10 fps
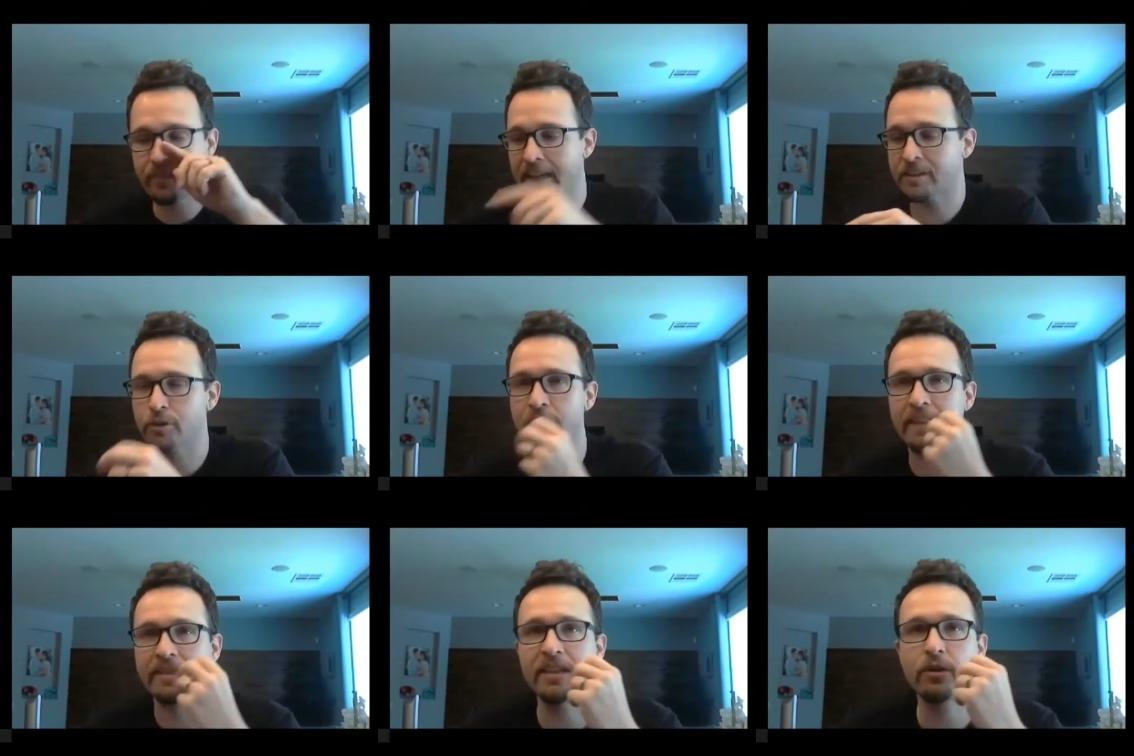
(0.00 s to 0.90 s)
And so
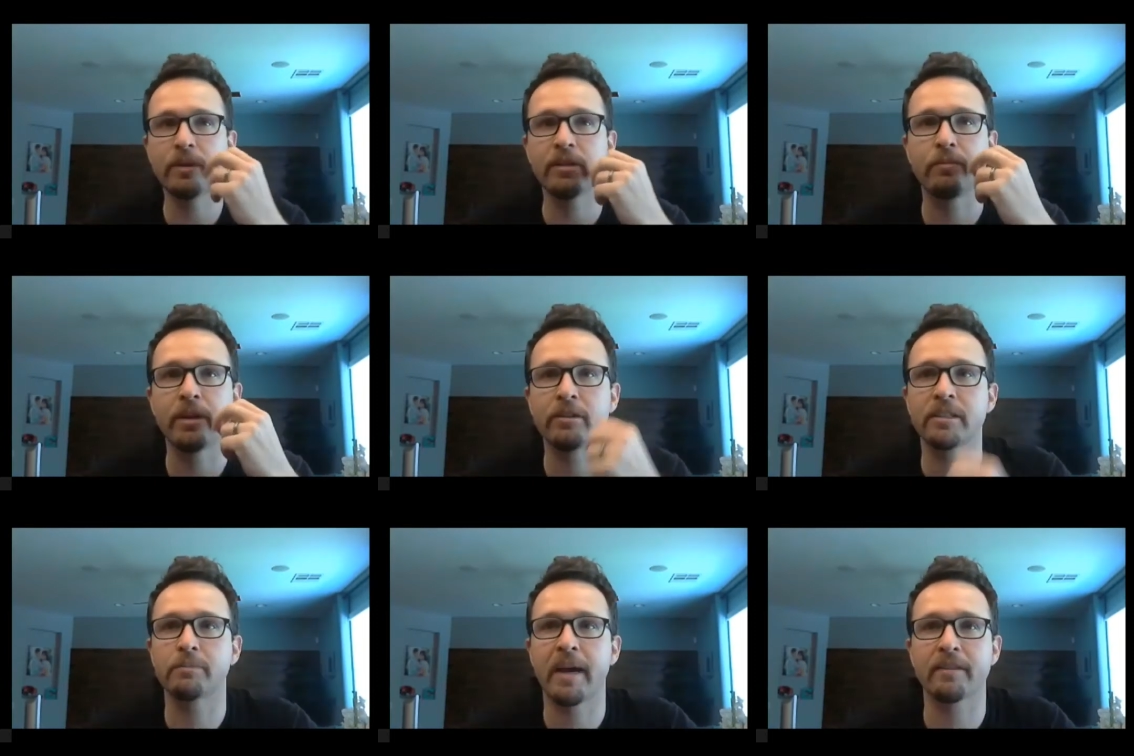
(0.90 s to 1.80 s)
that little bit of
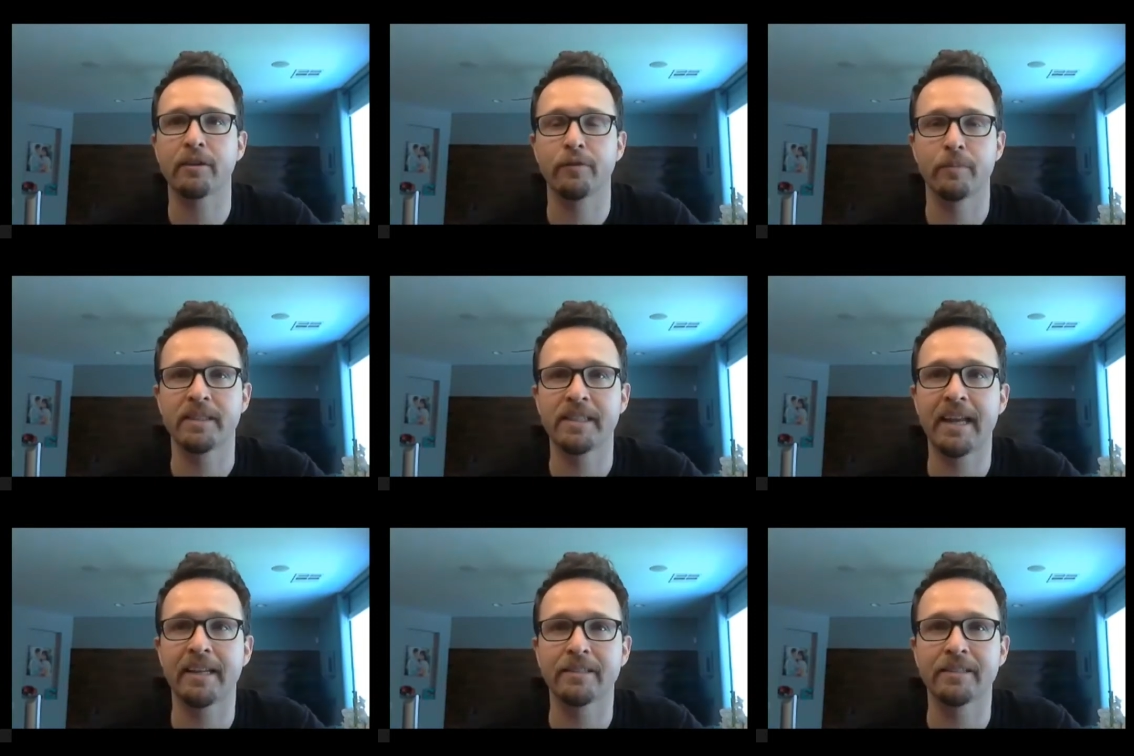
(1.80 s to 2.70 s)
bitterness back there from the
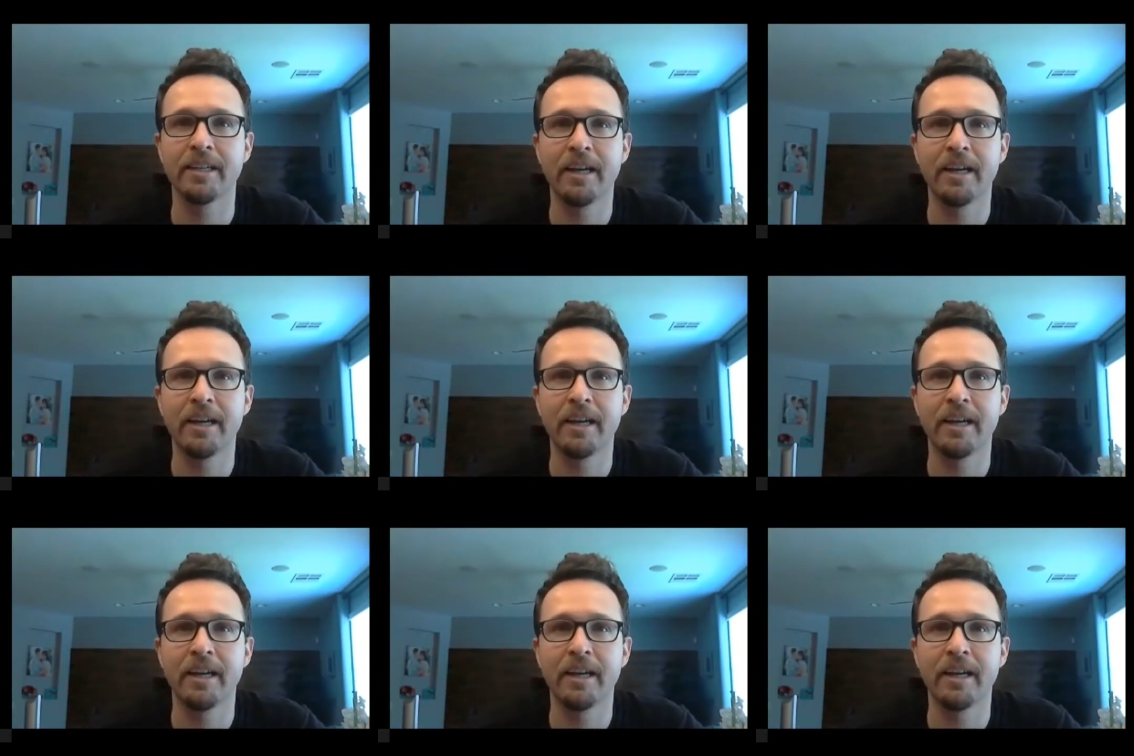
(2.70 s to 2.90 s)
tannins,